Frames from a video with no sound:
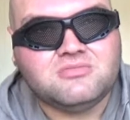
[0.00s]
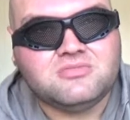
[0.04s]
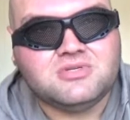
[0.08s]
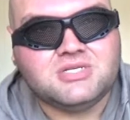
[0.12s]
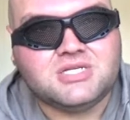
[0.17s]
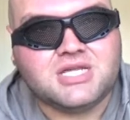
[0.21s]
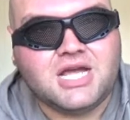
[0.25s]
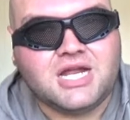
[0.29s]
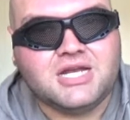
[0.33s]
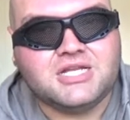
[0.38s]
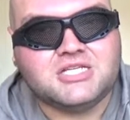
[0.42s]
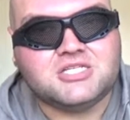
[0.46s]

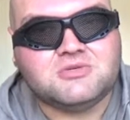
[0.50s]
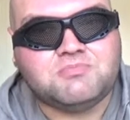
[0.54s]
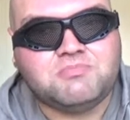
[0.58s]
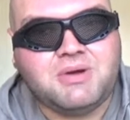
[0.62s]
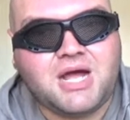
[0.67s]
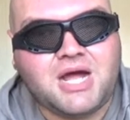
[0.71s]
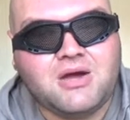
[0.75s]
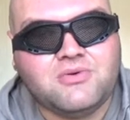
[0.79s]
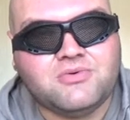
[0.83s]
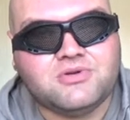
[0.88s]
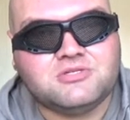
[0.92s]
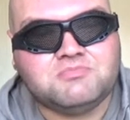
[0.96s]
Danny's
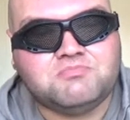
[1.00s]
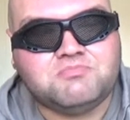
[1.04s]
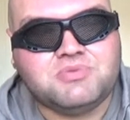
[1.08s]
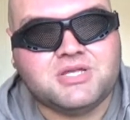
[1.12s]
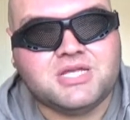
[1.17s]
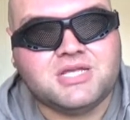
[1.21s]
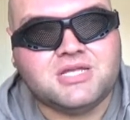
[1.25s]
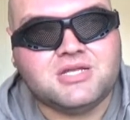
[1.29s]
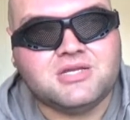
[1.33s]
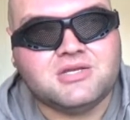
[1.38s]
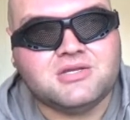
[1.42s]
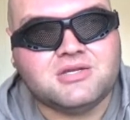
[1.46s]
powers
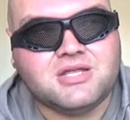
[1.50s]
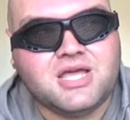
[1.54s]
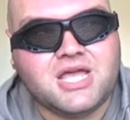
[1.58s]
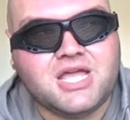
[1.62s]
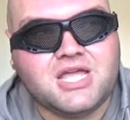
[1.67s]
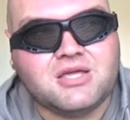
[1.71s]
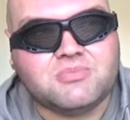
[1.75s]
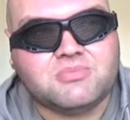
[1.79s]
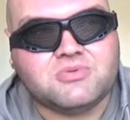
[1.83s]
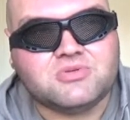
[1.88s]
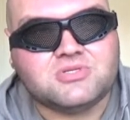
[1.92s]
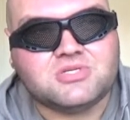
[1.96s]
being
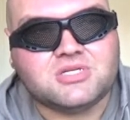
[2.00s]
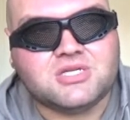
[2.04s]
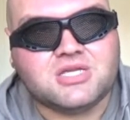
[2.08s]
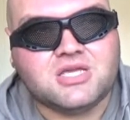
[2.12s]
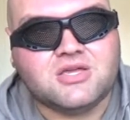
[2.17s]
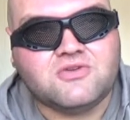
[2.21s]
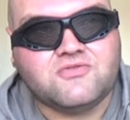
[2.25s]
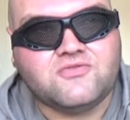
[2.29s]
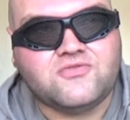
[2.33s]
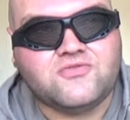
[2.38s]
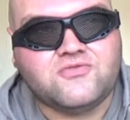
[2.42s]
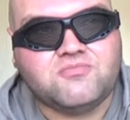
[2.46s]
able to
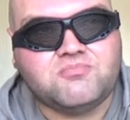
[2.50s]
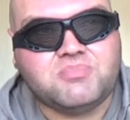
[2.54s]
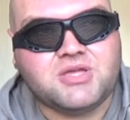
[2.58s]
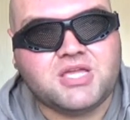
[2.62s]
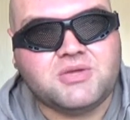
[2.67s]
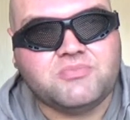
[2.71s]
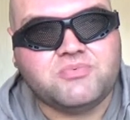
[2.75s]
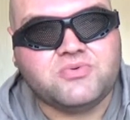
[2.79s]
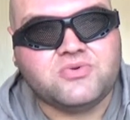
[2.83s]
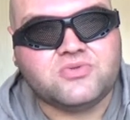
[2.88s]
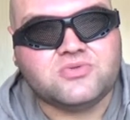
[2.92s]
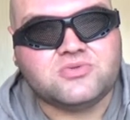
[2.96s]
give
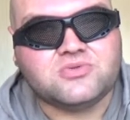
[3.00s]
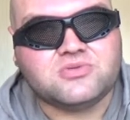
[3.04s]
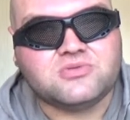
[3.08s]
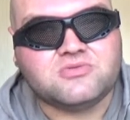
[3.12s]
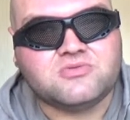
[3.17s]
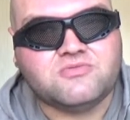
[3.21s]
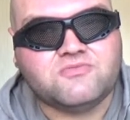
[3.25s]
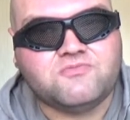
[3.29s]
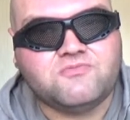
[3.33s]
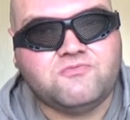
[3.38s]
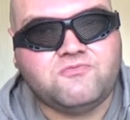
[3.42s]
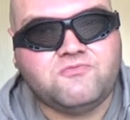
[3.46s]
people
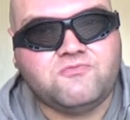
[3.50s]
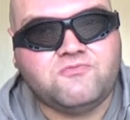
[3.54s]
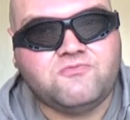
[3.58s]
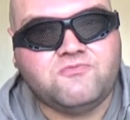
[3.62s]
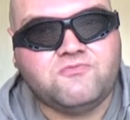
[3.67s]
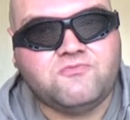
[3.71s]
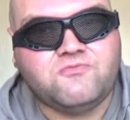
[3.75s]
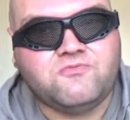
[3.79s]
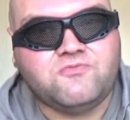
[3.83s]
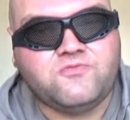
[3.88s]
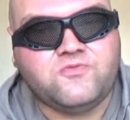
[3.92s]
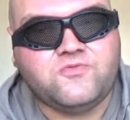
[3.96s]

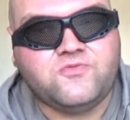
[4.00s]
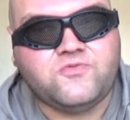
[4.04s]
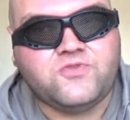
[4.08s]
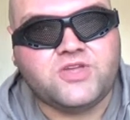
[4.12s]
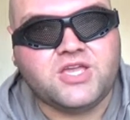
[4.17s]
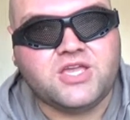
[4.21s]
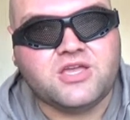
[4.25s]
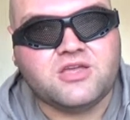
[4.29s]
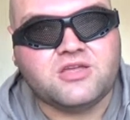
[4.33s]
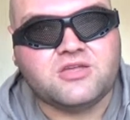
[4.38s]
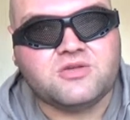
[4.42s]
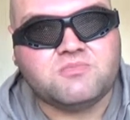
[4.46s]

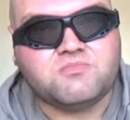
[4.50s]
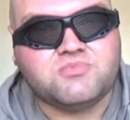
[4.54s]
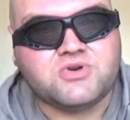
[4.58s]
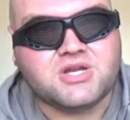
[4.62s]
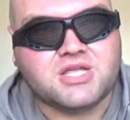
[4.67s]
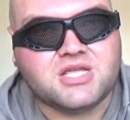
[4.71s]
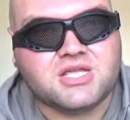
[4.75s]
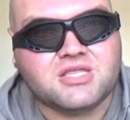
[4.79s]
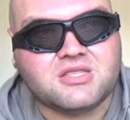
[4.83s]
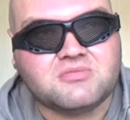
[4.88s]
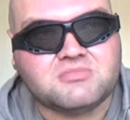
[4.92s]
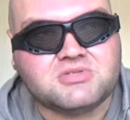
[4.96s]
fear,
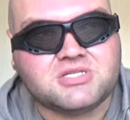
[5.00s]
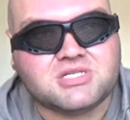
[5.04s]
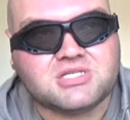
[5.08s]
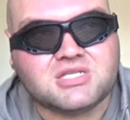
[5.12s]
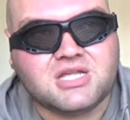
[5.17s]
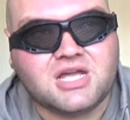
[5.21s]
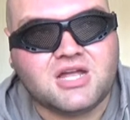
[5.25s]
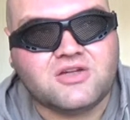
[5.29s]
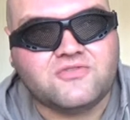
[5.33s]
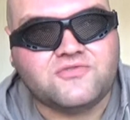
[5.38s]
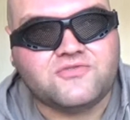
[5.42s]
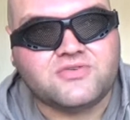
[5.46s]
bringing them to
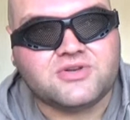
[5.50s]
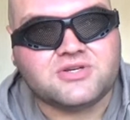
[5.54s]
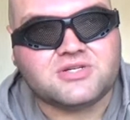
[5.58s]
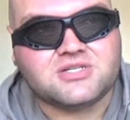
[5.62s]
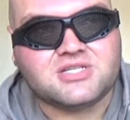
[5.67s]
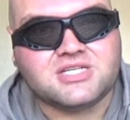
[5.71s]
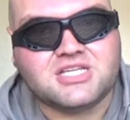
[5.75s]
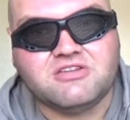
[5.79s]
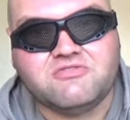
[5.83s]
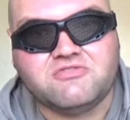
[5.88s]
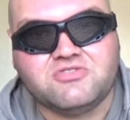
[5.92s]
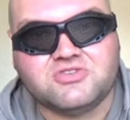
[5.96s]
life
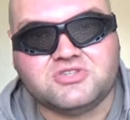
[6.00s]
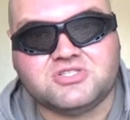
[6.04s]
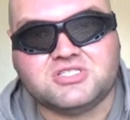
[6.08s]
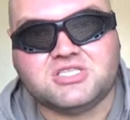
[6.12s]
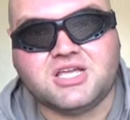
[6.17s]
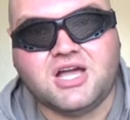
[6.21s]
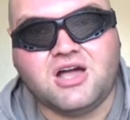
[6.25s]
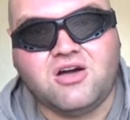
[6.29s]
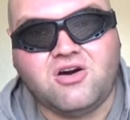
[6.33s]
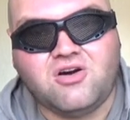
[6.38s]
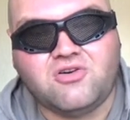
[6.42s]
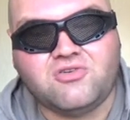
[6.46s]
and giving us
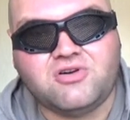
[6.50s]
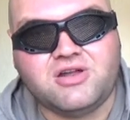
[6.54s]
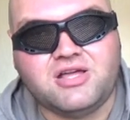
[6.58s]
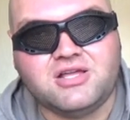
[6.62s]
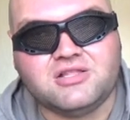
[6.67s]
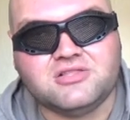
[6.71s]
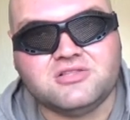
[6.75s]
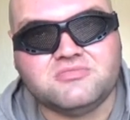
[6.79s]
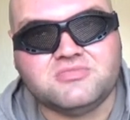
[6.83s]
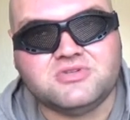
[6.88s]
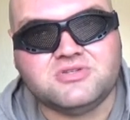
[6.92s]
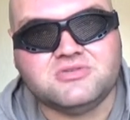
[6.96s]
that horror
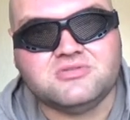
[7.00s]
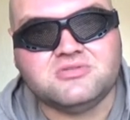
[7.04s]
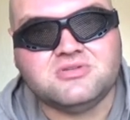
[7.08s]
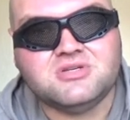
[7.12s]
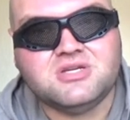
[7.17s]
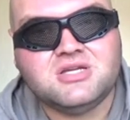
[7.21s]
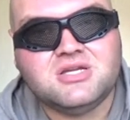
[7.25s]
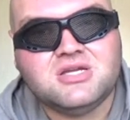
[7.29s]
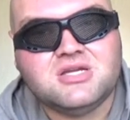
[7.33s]
element.